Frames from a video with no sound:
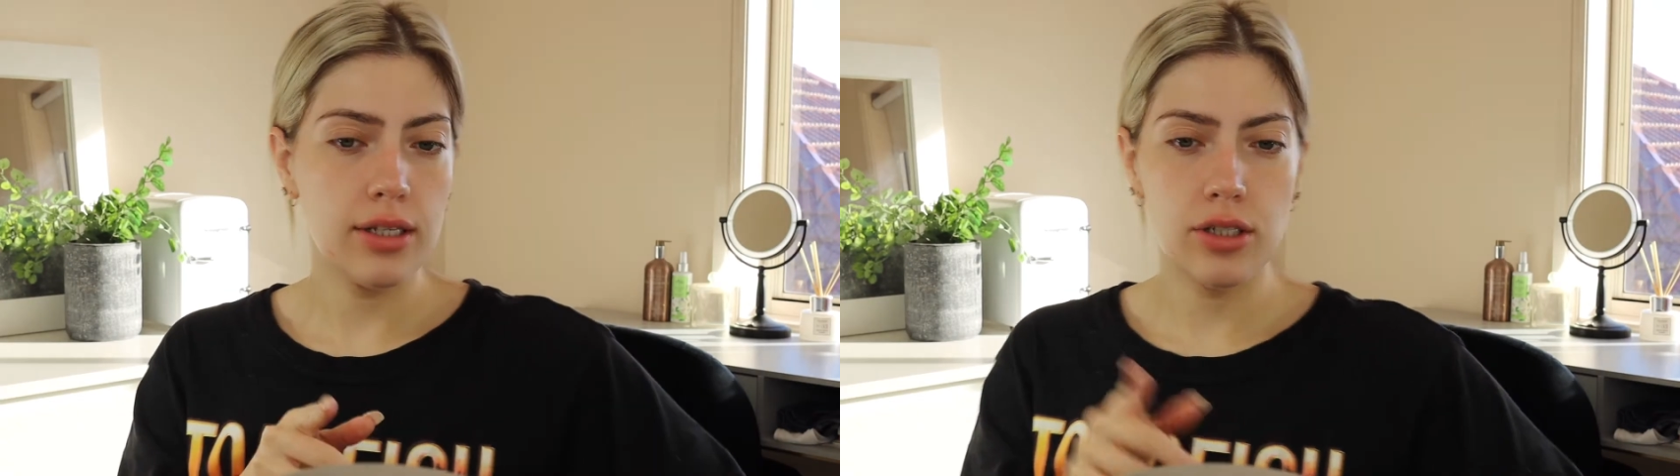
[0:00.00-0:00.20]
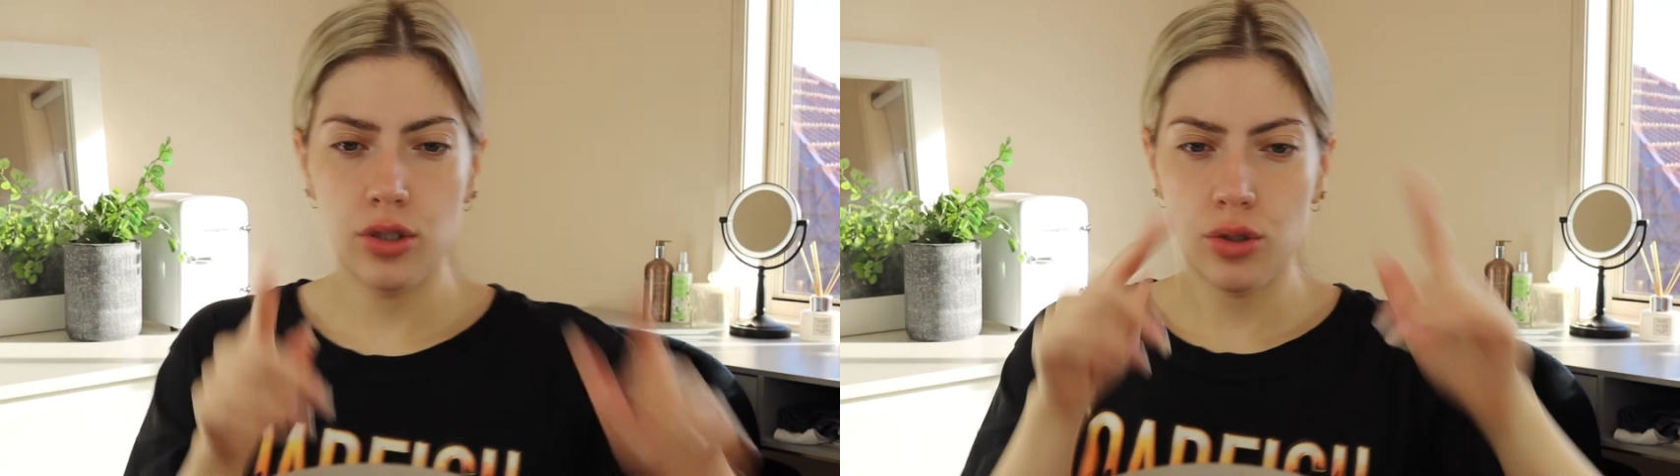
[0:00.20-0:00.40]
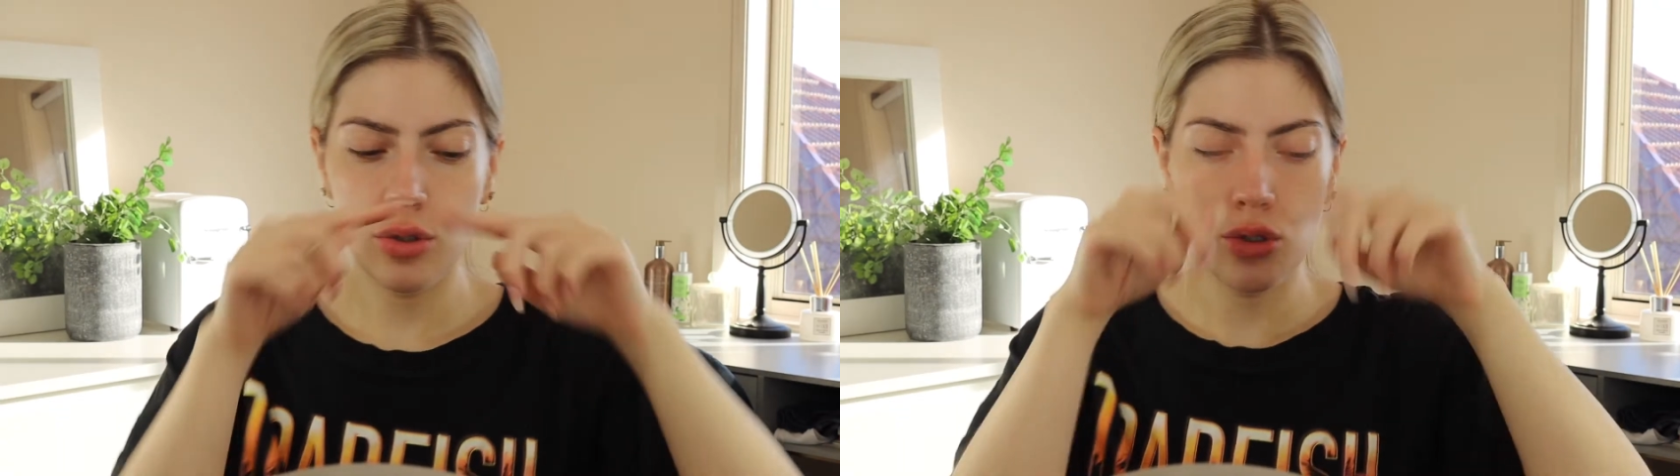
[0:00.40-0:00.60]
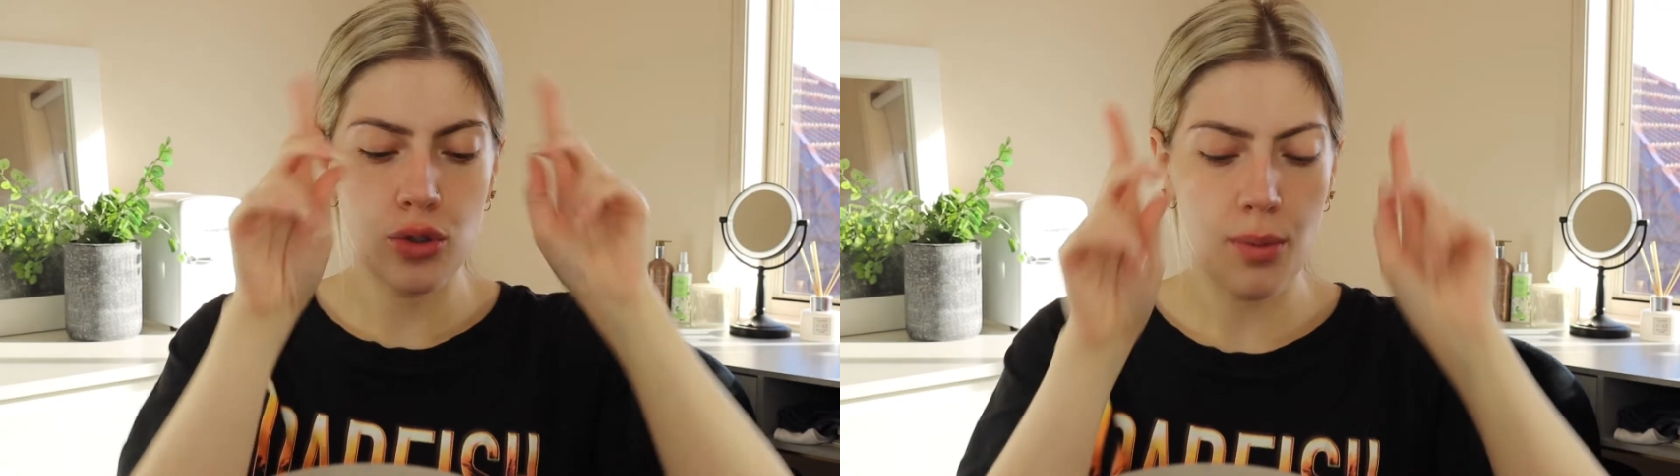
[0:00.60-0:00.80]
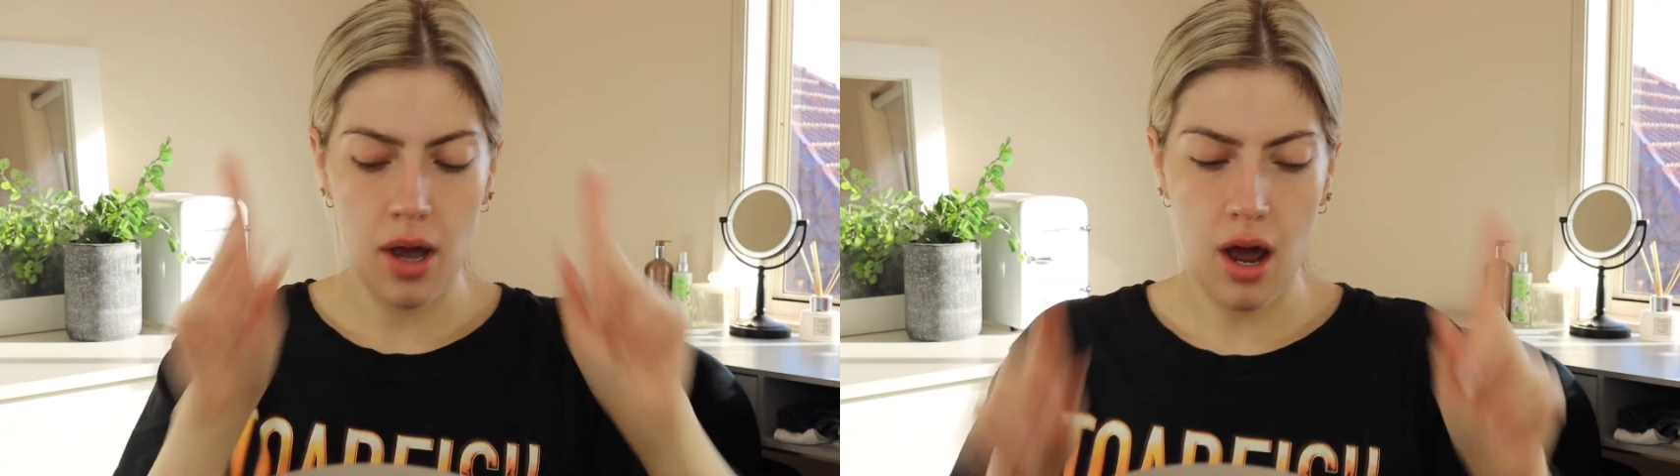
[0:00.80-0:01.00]
to do
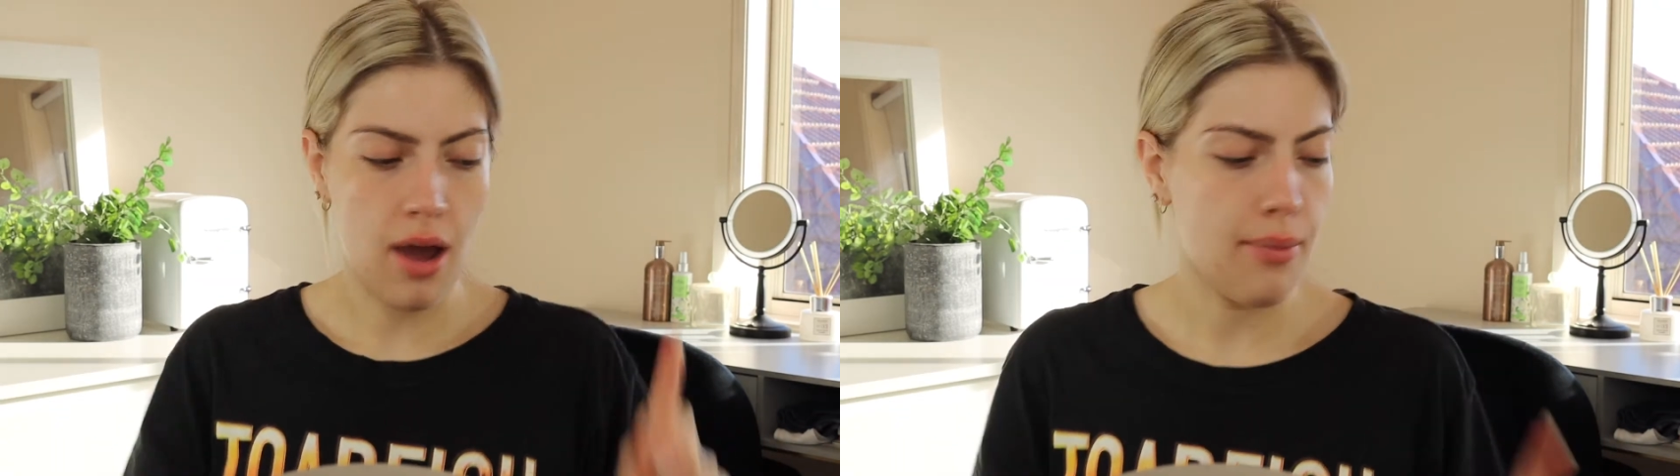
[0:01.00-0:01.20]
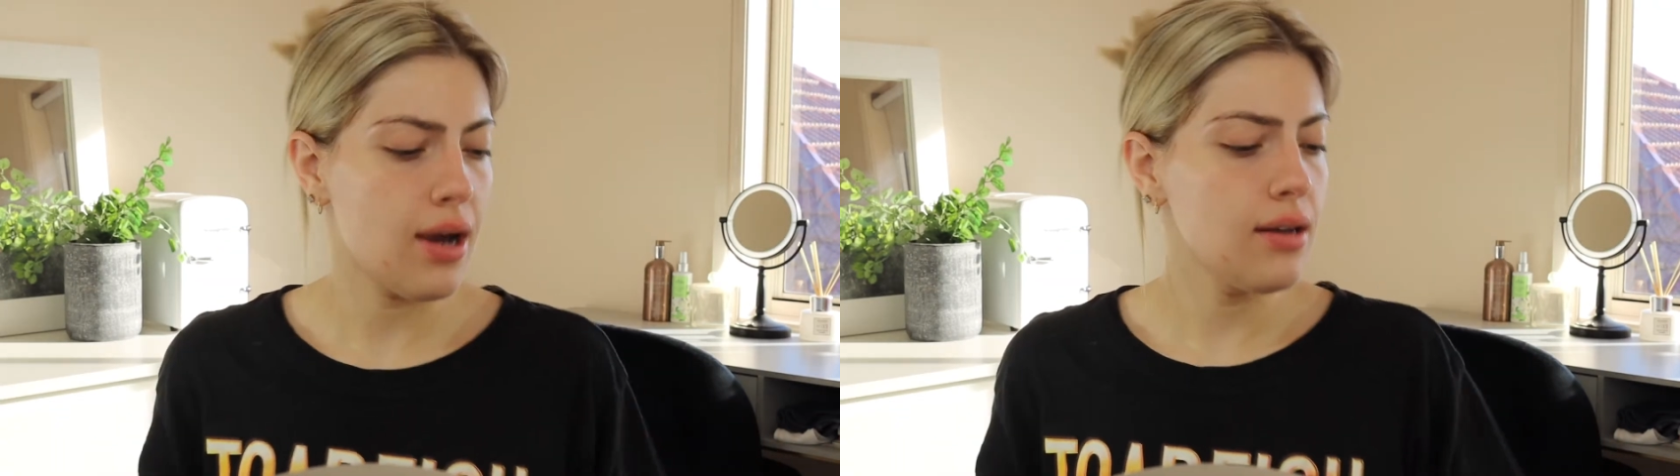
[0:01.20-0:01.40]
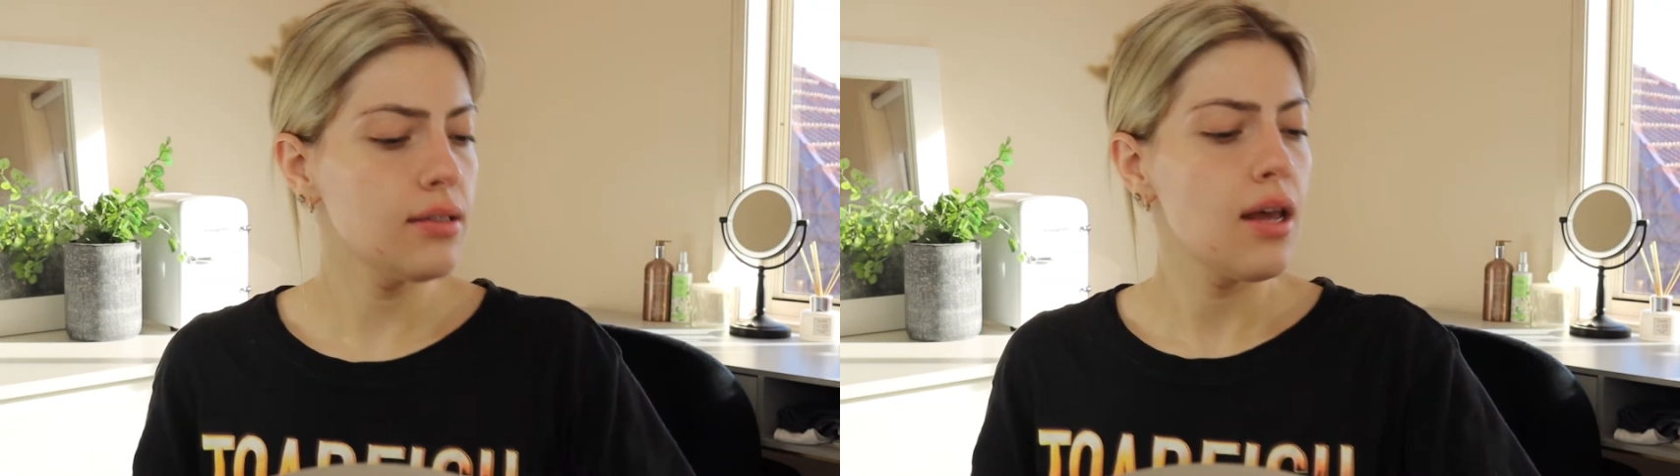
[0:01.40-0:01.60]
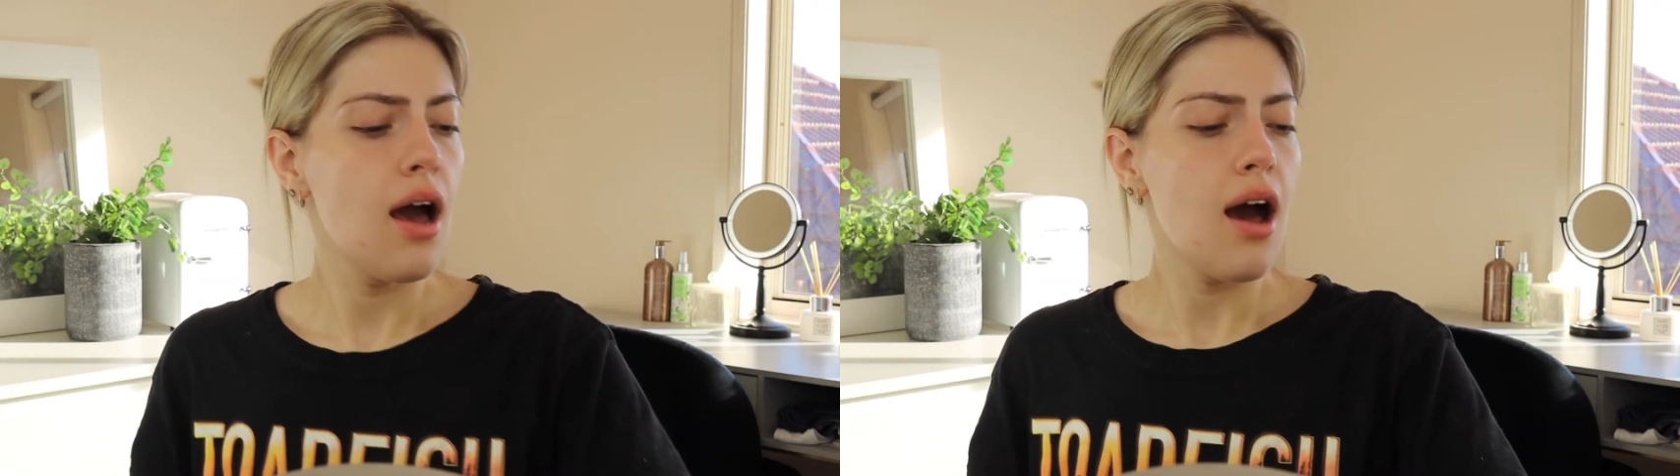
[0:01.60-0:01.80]
my eyebrows.